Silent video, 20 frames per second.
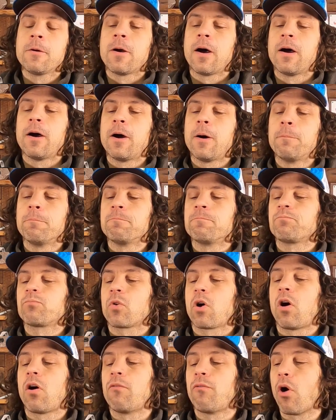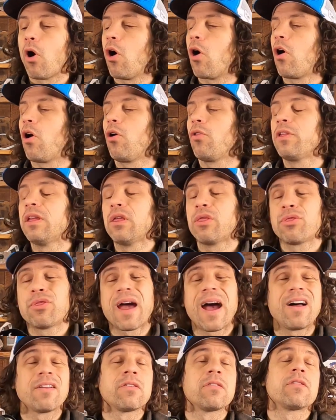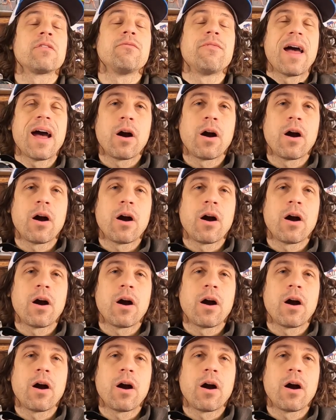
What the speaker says: Of all the thousands of